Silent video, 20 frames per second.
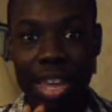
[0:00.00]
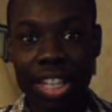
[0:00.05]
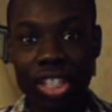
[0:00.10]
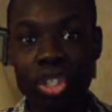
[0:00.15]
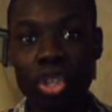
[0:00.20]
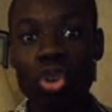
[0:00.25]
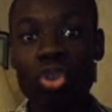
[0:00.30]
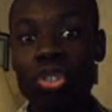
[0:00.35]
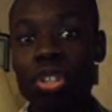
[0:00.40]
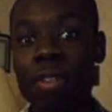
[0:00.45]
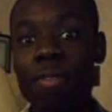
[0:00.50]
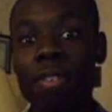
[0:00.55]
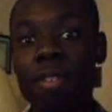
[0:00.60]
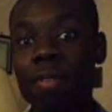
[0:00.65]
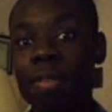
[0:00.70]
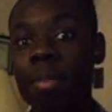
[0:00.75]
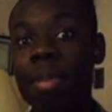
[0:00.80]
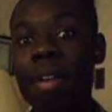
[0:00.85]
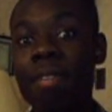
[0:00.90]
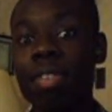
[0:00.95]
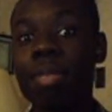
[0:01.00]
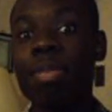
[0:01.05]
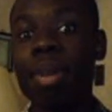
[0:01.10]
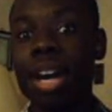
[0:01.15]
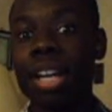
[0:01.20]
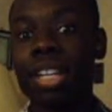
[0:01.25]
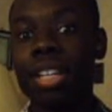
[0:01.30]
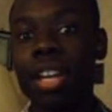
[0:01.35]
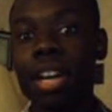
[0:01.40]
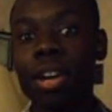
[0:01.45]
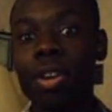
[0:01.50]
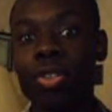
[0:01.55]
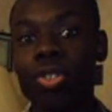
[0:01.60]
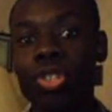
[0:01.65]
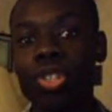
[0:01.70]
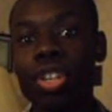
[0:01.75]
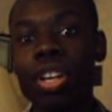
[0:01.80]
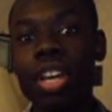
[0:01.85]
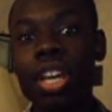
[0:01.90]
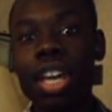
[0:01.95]
makes her different from everybody
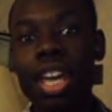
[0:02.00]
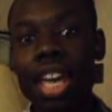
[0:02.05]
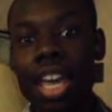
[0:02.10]
else.